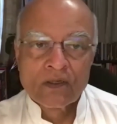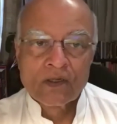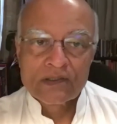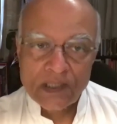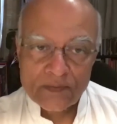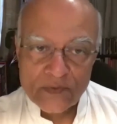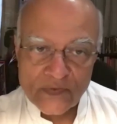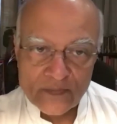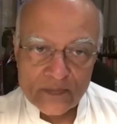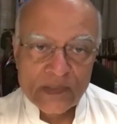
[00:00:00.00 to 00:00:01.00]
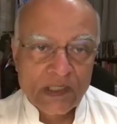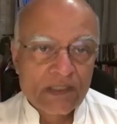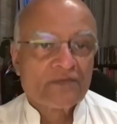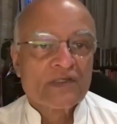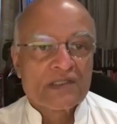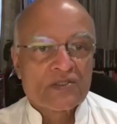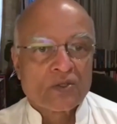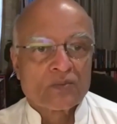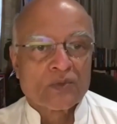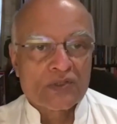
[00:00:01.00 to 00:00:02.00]
Some of them nativist
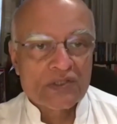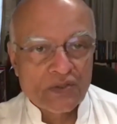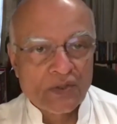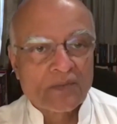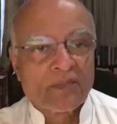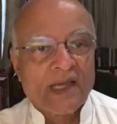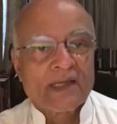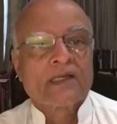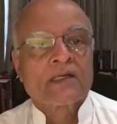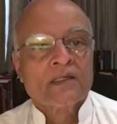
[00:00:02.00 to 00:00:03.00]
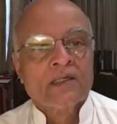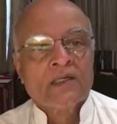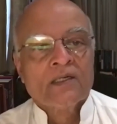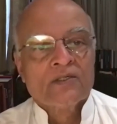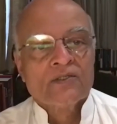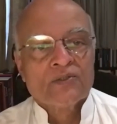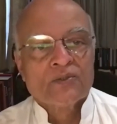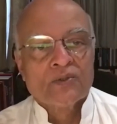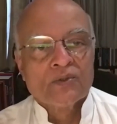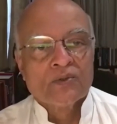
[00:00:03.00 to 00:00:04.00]
almost, going back
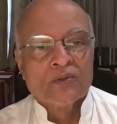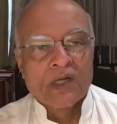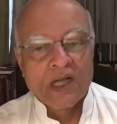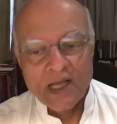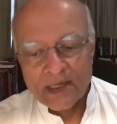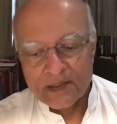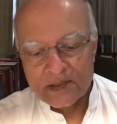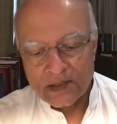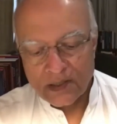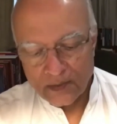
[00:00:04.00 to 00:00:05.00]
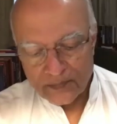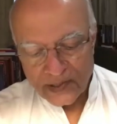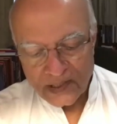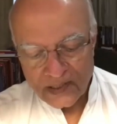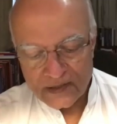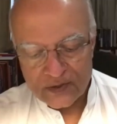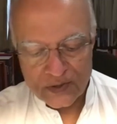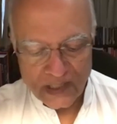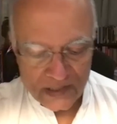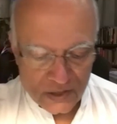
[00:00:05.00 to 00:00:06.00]
and appealing to
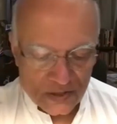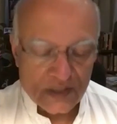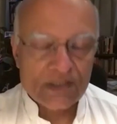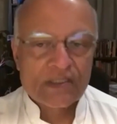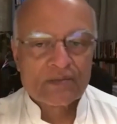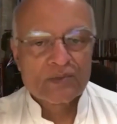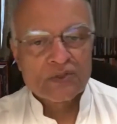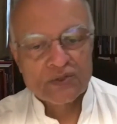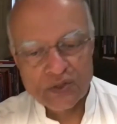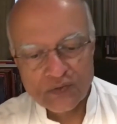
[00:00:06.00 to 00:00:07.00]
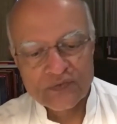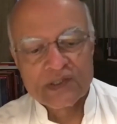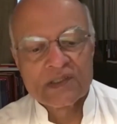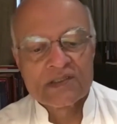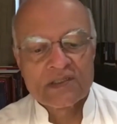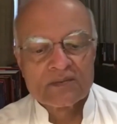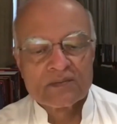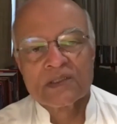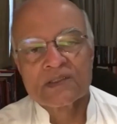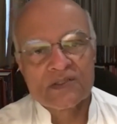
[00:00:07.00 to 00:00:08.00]
nationalism, to chauvinism,
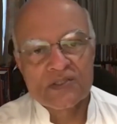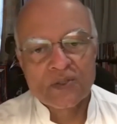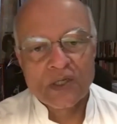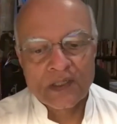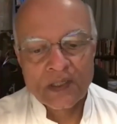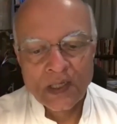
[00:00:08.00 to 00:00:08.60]
and so on.